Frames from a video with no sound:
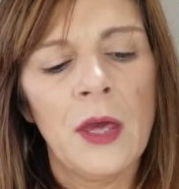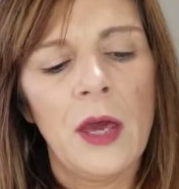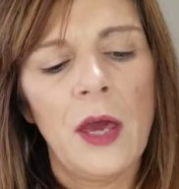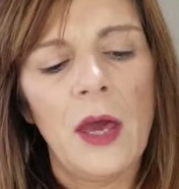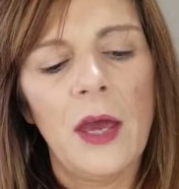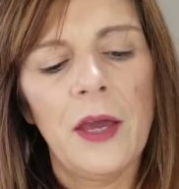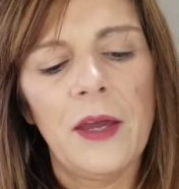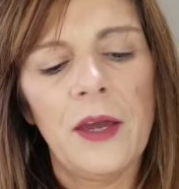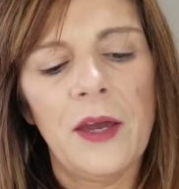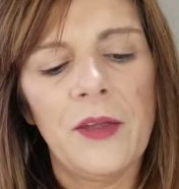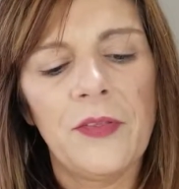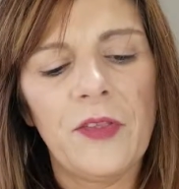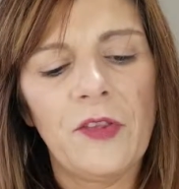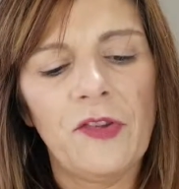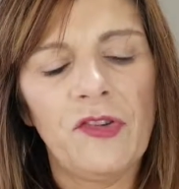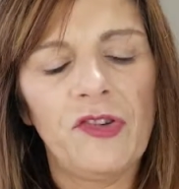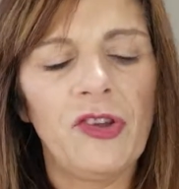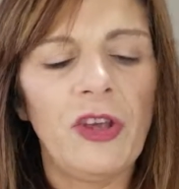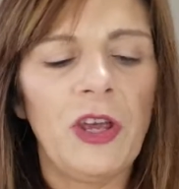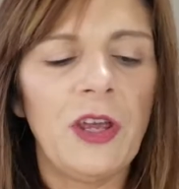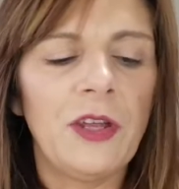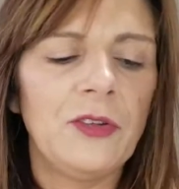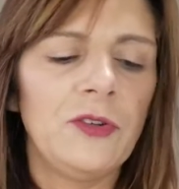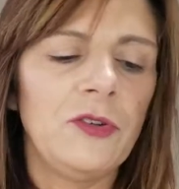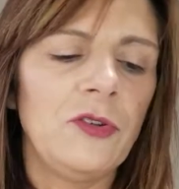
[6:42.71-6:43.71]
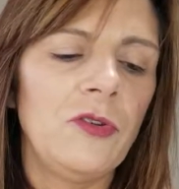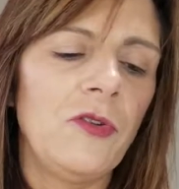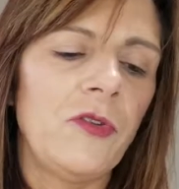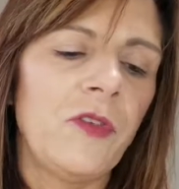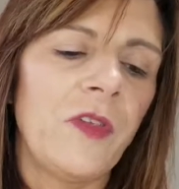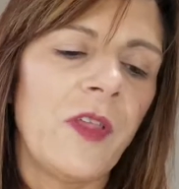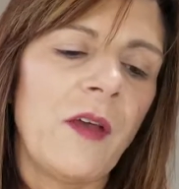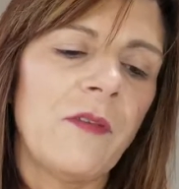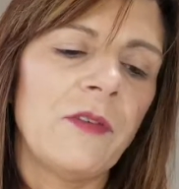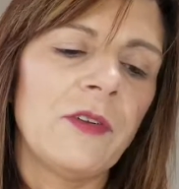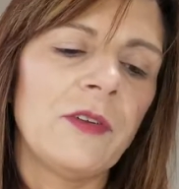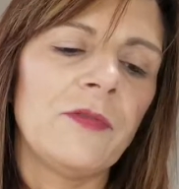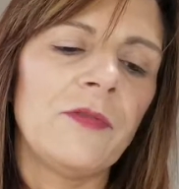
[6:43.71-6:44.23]
I got the shade
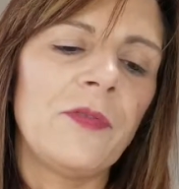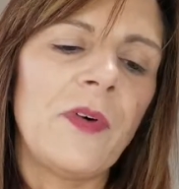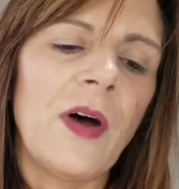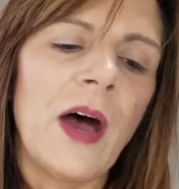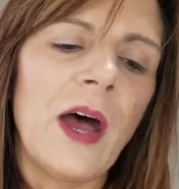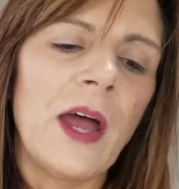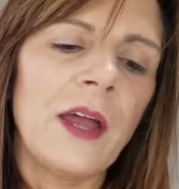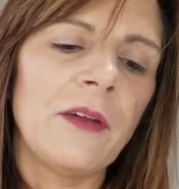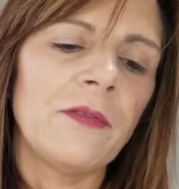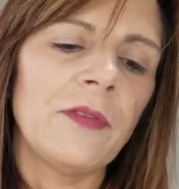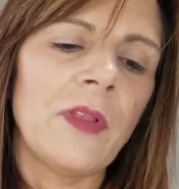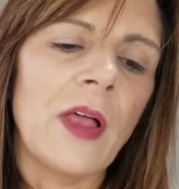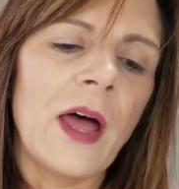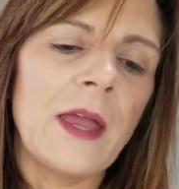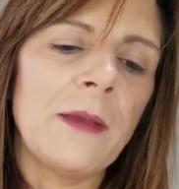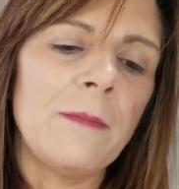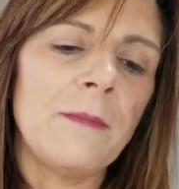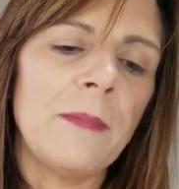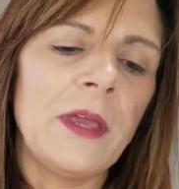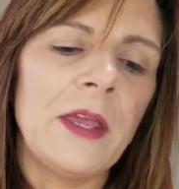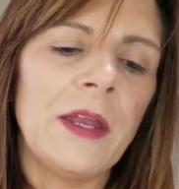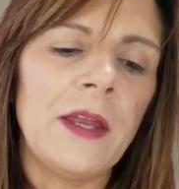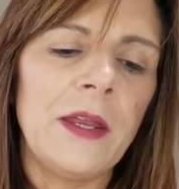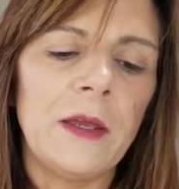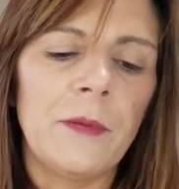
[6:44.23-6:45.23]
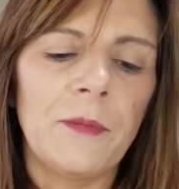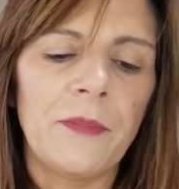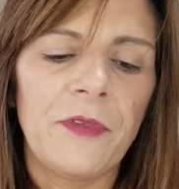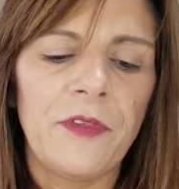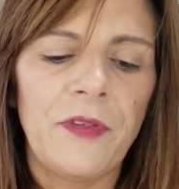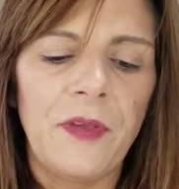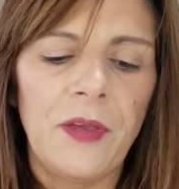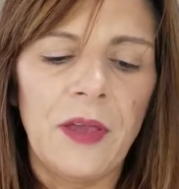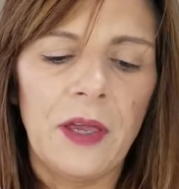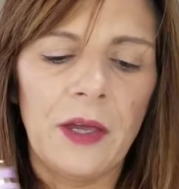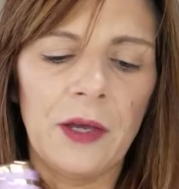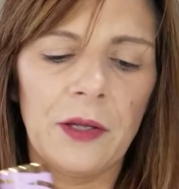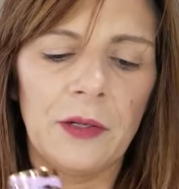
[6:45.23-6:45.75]
275 Light Medium
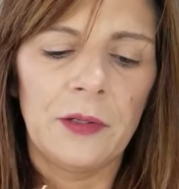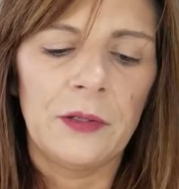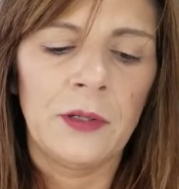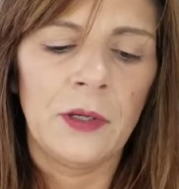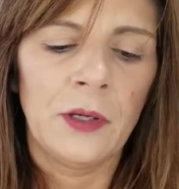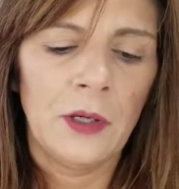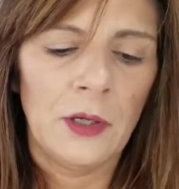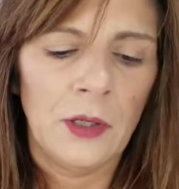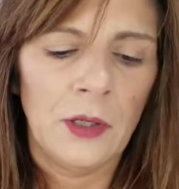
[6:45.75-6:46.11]
Sand.